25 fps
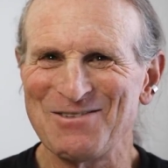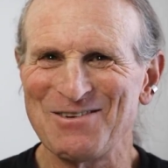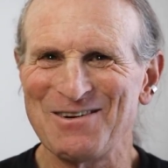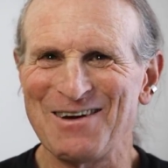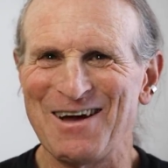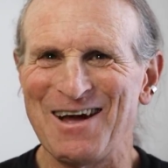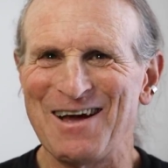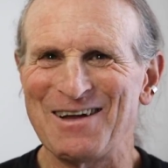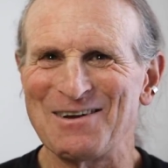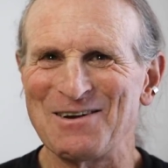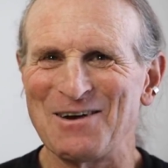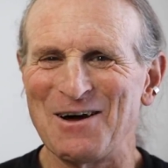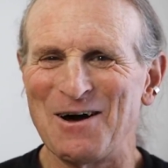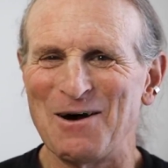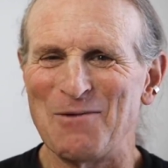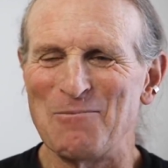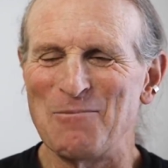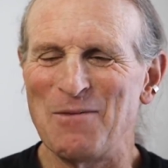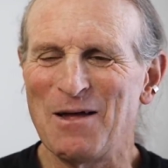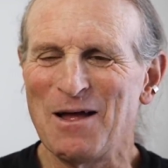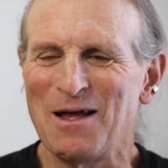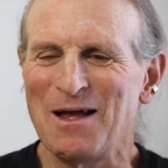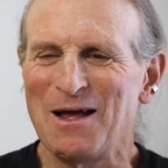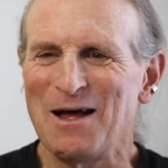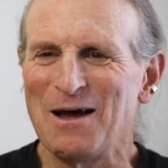
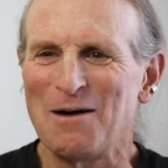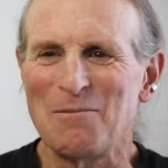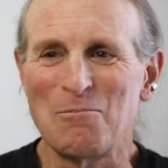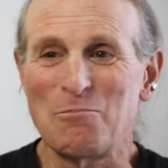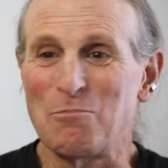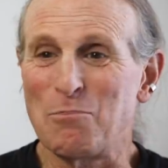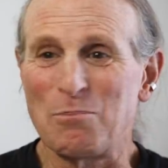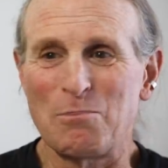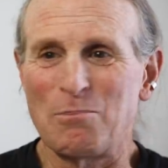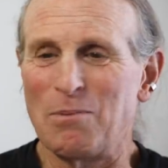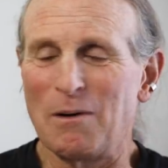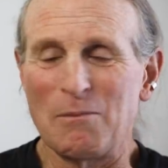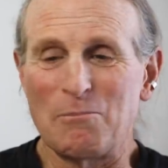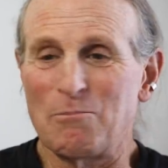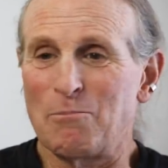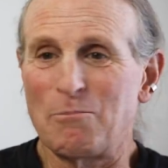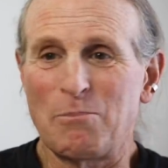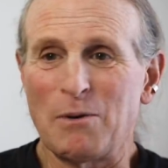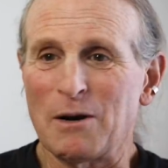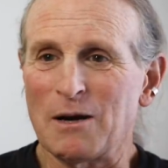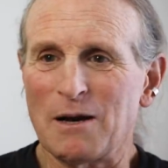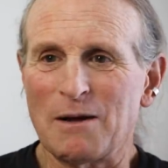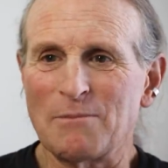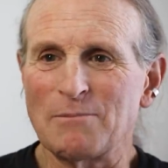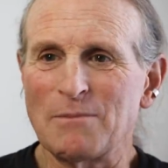
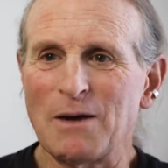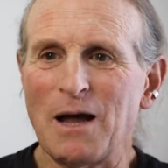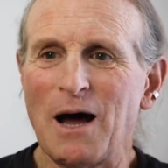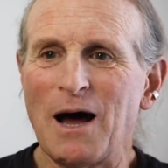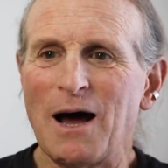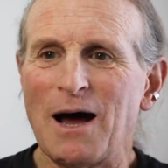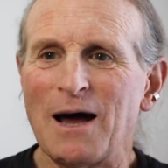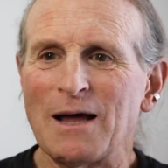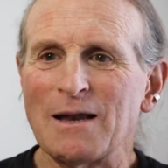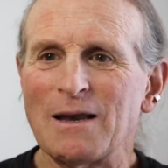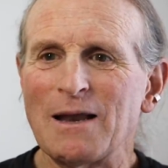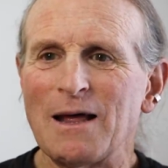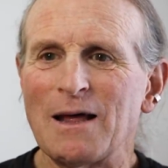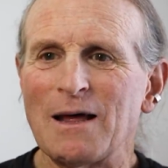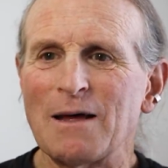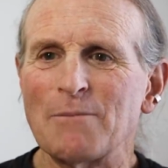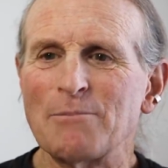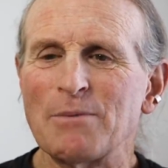But I'm not,